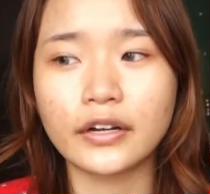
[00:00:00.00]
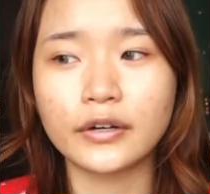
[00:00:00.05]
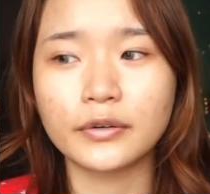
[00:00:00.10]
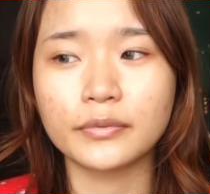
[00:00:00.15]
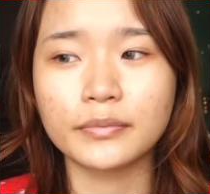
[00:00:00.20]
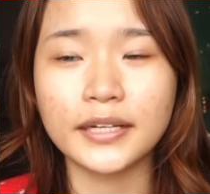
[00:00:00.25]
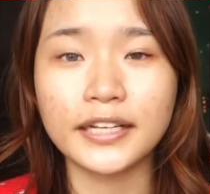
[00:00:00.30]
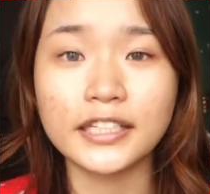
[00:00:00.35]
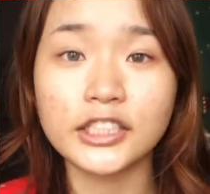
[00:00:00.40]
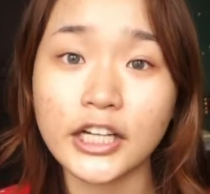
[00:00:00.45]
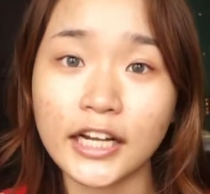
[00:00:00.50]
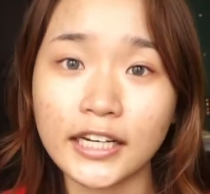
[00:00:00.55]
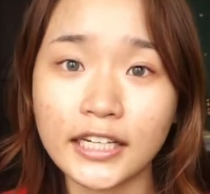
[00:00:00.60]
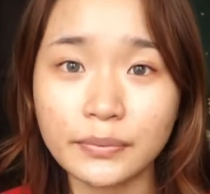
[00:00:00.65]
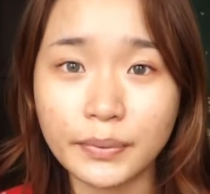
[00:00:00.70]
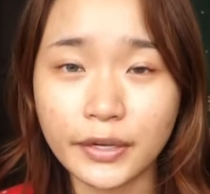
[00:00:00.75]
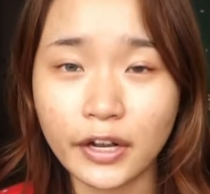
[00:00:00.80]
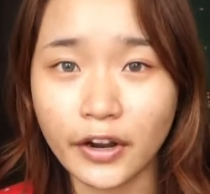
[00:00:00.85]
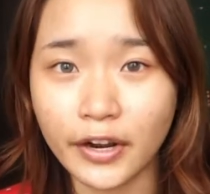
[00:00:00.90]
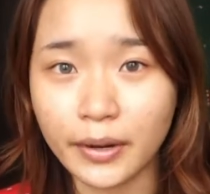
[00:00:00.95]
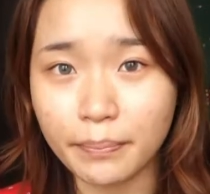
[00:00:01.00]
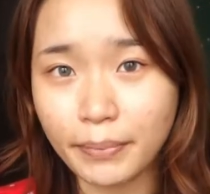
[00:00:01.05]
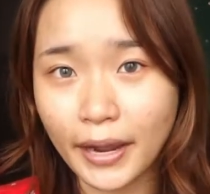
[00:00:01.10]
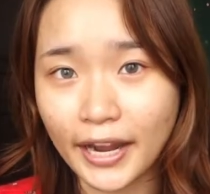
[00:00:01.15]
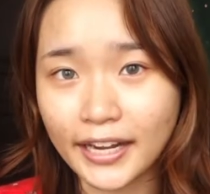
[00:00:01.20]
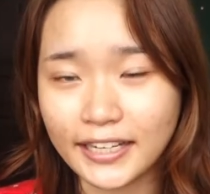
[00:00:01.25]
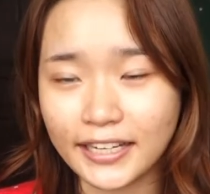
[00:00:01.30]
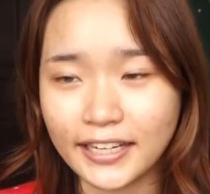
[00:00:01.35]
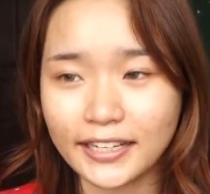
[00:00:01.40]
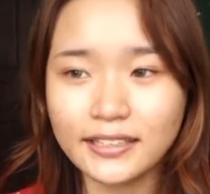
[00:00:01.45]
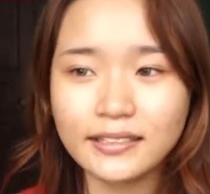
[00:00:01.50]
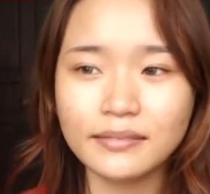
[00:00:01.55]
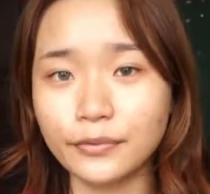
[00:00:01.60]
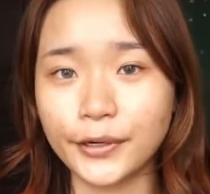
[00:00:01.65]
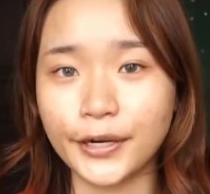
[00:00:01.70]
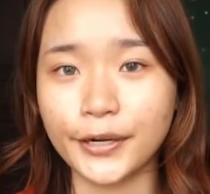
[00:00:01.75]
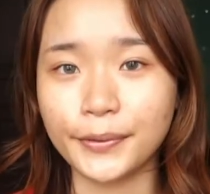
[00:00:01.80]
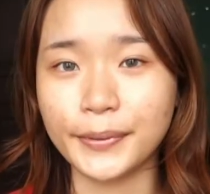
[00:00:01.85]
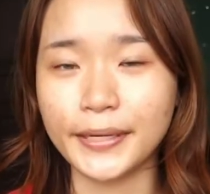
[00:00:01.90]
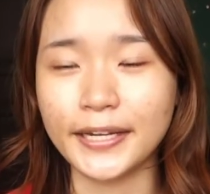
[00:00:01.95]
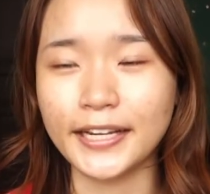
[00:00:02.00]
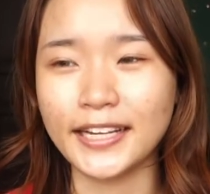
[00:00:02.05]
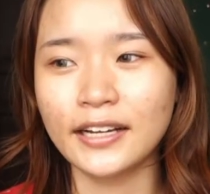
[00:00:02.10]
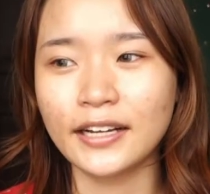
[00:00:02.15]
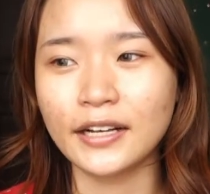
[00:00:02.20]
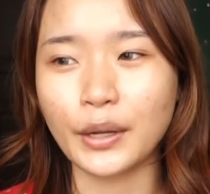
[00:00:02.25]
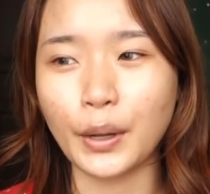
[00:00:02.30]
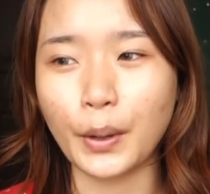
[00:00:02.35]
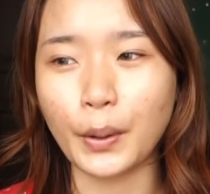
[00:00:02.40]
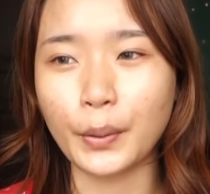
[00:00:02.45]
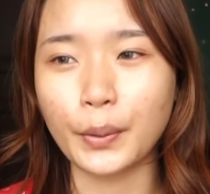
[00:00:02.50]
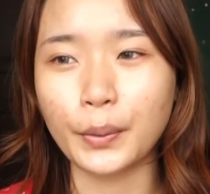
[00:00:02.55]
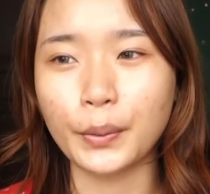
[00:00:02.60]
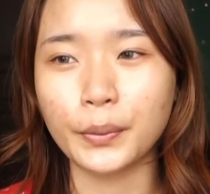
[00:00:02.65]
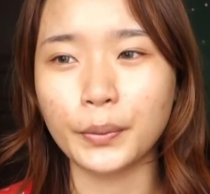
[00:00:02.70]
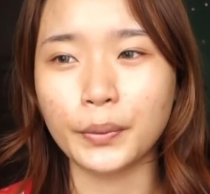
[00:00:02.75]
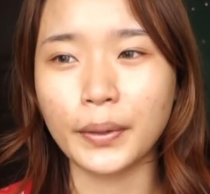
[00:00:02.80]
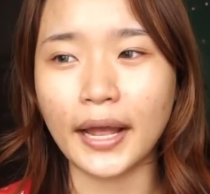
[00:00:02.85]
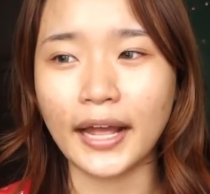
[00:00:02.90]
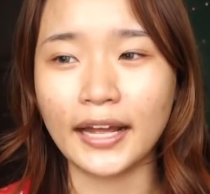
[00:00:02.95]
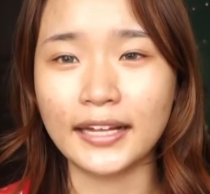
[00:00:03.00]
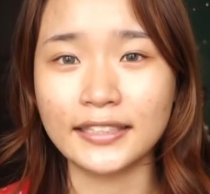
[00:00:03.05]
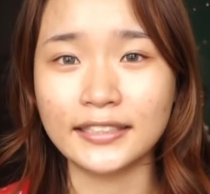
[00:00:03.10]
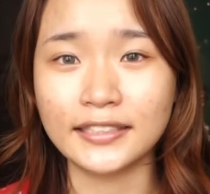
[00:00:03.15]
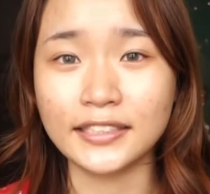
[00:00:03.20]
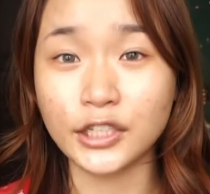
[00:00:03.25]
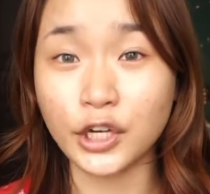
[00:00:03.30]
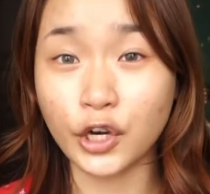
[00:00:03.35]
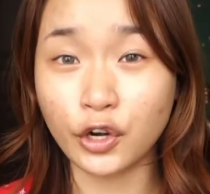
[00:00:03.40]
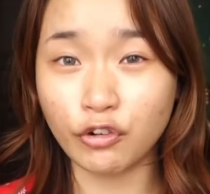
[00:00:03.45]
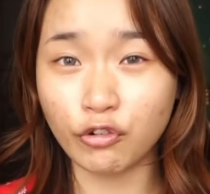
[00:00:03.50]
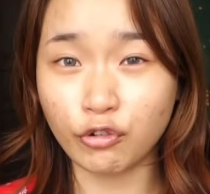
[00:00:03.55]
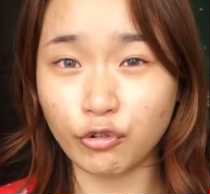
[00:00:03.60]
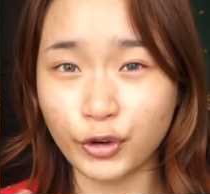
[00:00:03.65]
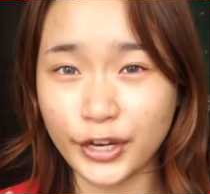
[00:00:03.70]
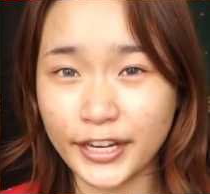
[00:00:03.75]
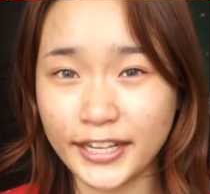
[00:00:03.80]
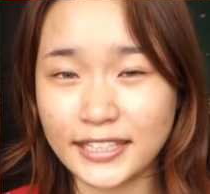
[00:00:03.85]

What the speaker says: in Chinese we call it Bai Nian, where we go and greet